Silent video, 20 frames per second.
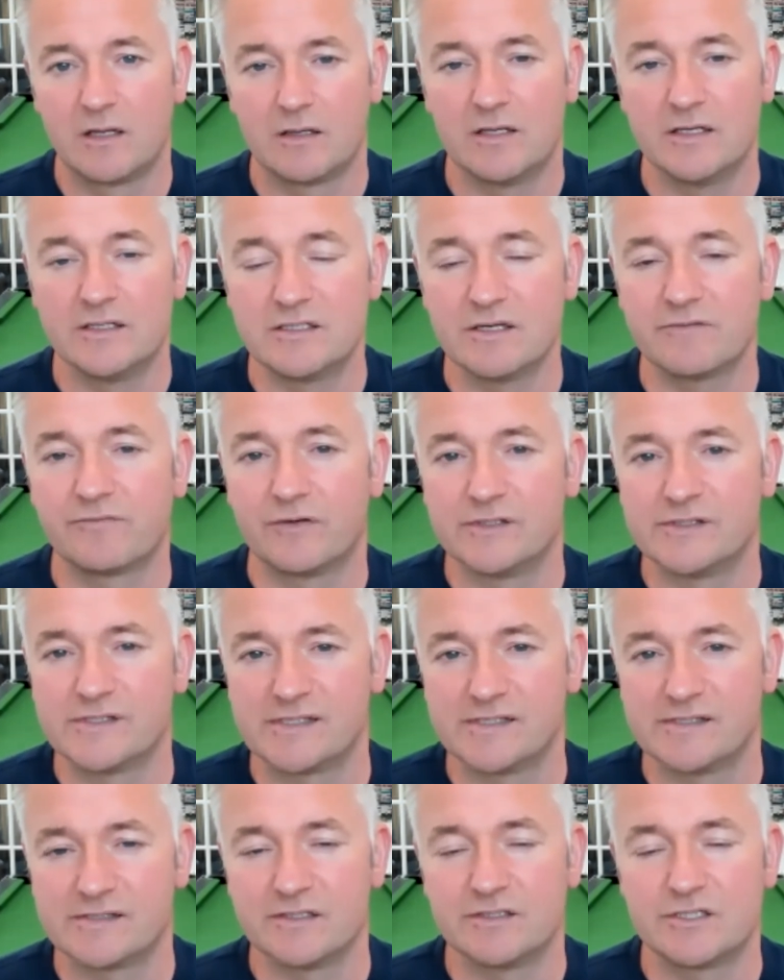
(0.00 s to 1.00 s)
the
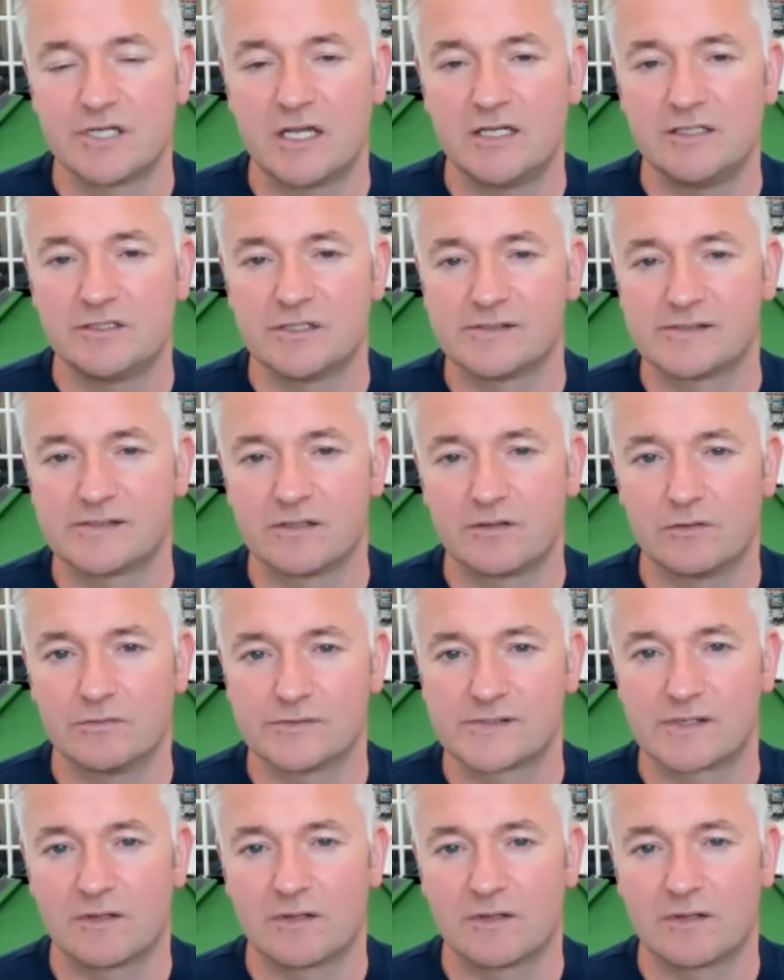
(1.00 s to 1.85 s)
differences and changes to those